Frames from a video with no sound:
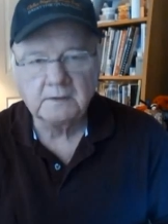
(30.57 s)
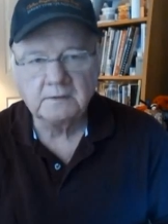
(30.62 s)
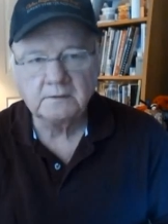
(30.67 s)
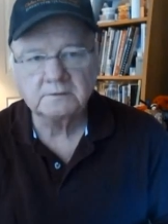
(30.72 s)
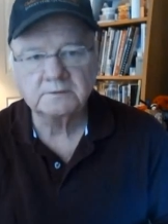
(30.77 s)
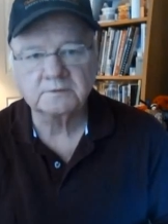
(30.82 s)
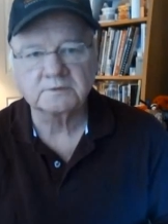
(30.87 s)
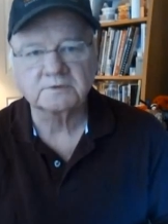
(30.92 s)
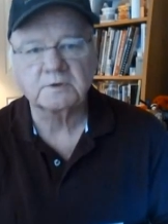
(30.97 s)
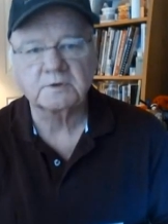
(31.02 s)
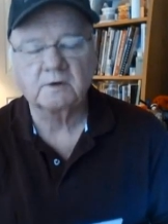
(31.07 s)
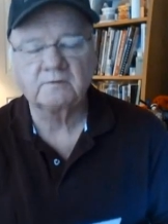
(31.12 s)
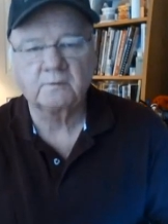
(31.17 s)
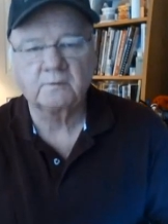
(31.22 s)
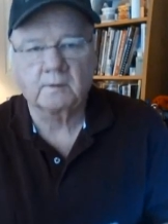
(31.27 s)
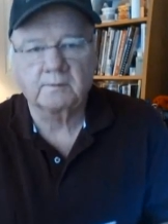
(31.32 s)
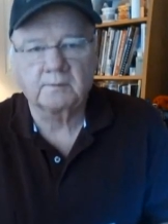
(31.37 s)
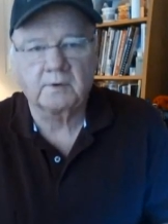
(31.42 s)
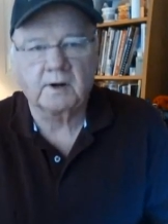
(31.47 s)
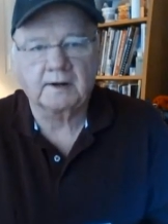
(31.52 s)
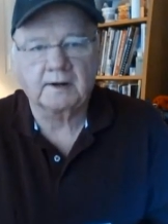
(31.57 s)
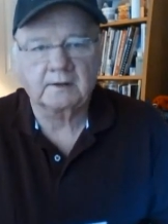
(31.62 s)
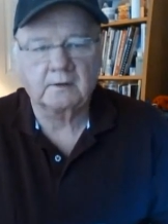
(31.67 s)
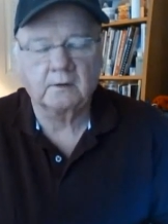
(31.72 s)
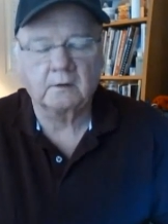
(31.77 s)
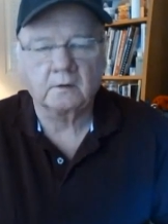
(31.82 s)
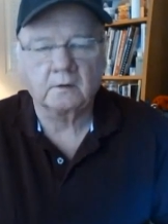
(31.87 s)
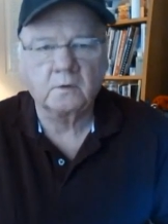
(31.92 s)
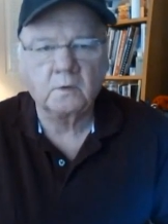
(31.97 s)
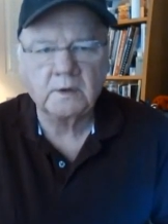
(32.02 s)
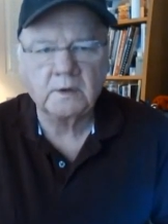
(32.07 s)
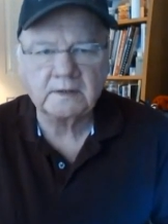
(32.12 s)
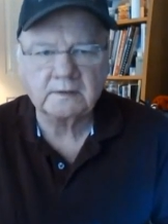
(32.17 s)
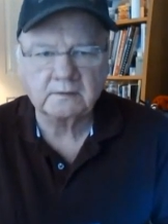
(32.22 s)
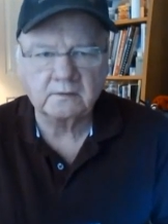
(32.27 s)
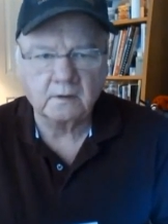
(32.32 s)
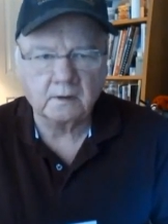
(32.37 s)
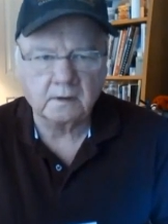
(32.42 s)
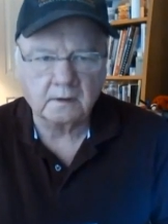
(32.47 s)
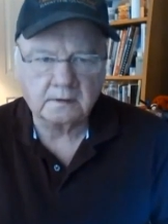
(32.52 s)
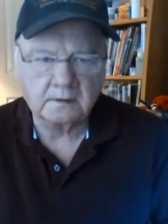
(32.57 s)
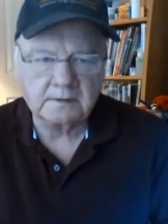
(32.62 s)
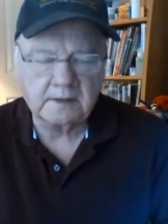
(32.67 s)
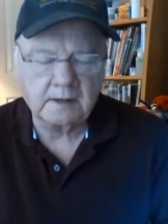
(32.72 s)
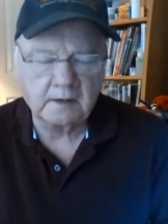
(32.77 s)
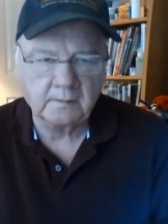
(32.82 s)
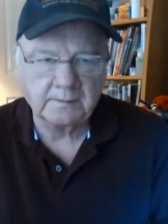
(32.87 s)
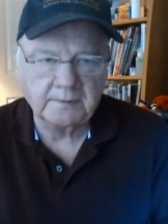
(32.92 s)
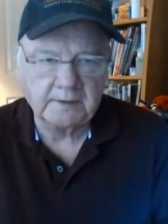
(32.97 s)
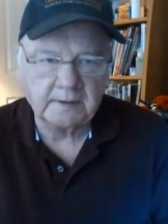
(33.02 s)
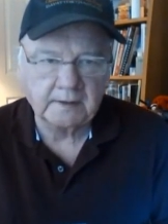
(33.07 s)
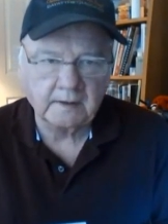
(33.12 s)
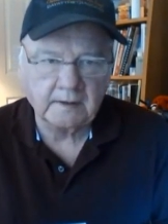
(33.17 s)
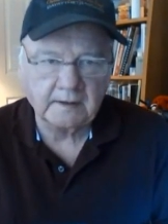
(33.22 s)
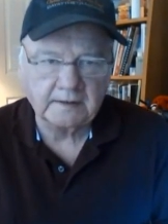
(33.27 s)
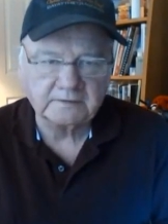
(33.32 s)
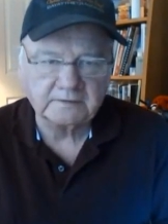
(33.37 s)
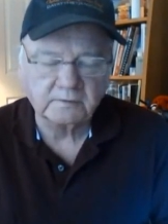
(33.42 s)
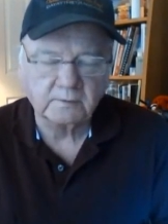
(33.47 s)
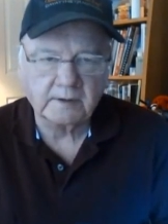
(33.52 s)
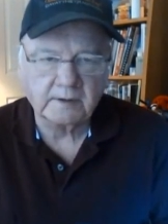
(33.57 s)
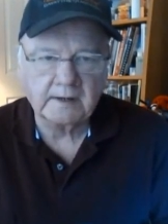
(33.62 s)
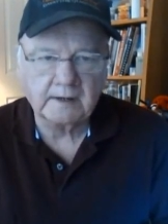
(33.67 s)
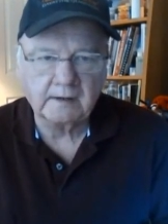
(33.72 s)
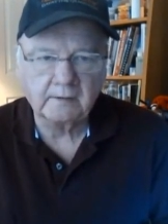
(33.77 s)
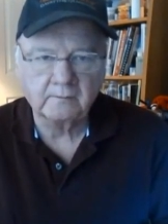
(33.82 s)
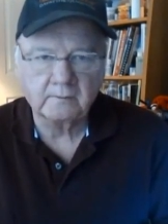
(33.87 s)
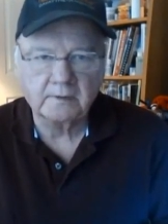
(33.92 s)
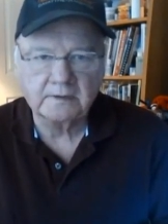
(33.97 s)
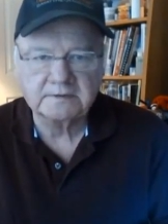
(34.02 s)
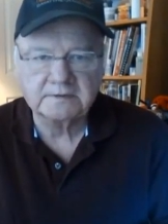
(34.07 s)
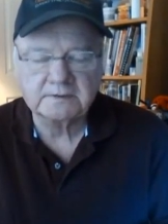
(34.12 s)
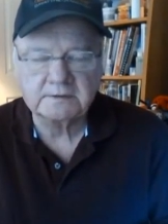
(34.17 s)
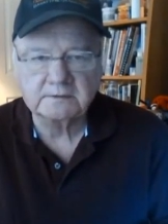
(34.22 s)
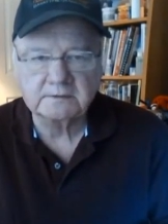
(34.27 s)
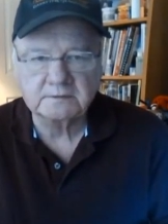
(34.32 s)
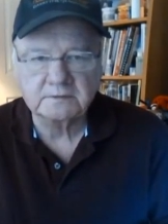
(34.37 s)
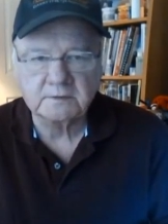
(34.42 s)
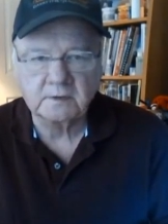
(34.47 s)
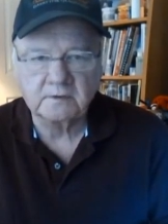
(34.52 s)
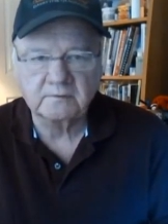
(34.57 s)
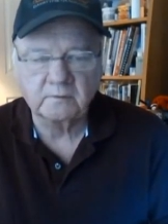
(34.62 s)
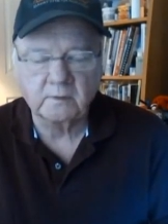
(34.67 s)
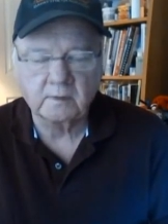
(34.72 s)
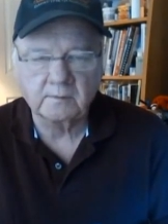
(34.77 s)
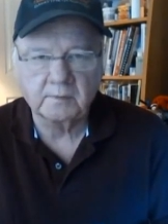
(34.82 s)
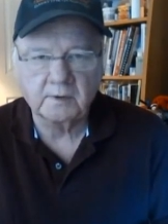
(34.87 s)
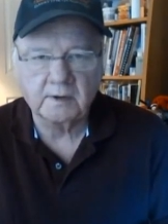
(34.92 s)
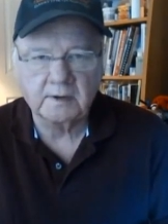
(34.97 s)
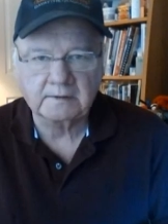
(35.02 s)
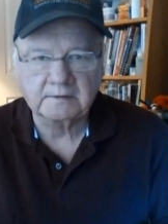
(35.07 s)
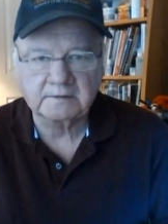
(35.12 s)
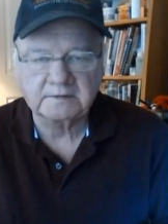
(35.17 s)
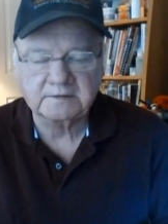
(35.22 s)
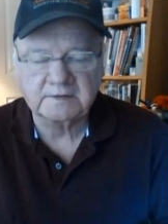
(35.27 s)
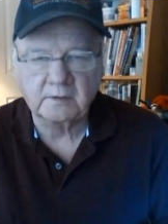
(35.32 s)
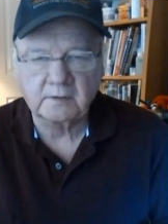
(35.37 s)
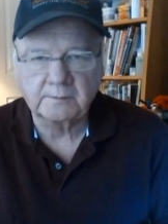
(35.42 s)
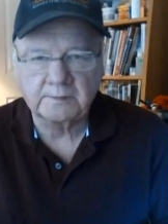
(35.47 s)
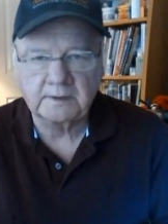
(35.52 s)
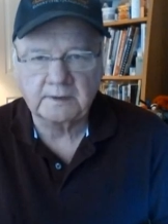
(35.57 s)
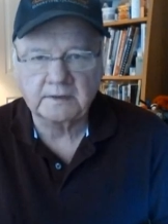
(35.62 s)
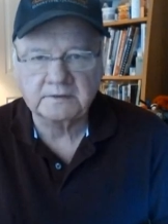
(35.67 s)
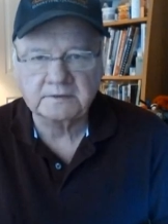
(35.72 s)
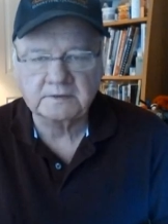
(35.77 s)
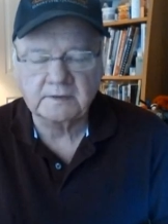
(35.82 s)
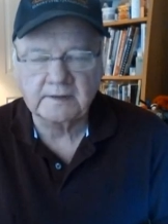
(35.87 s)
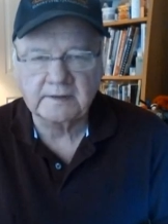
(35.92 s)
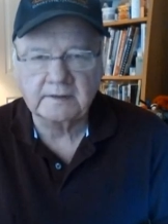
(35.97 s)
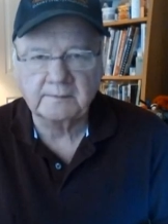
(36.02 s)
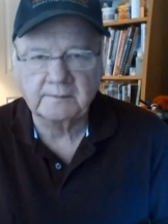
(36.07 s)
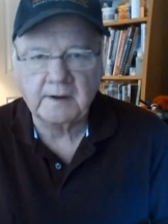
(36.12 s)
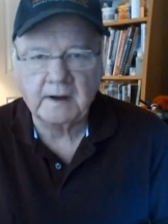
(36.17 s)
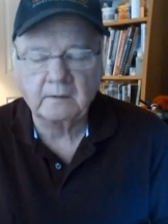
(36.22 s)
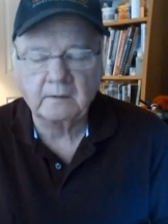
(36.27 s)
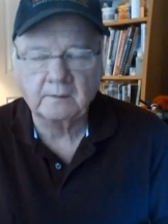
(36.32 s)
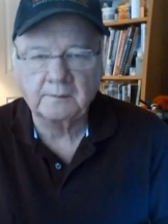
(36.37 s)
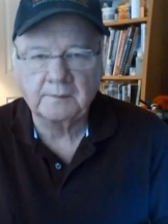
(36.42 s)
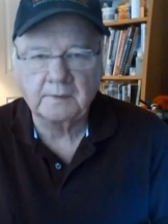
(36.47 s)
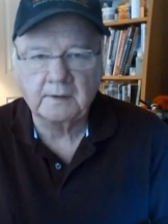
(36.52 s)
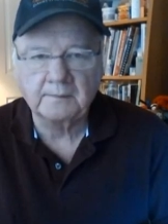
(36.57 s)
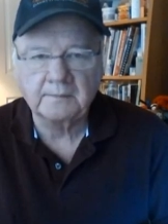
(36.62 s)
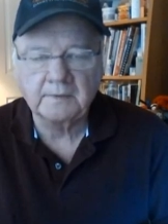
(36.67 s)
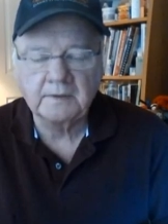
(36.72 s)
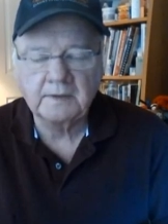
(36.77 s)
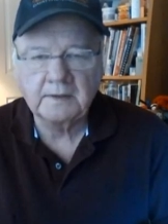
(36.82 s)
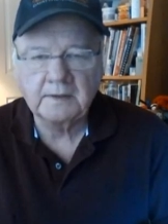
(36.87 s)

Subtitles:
Use a software product called Quick Dog to help me analyze greyhound racing. Software product has helped me isolate a power pup.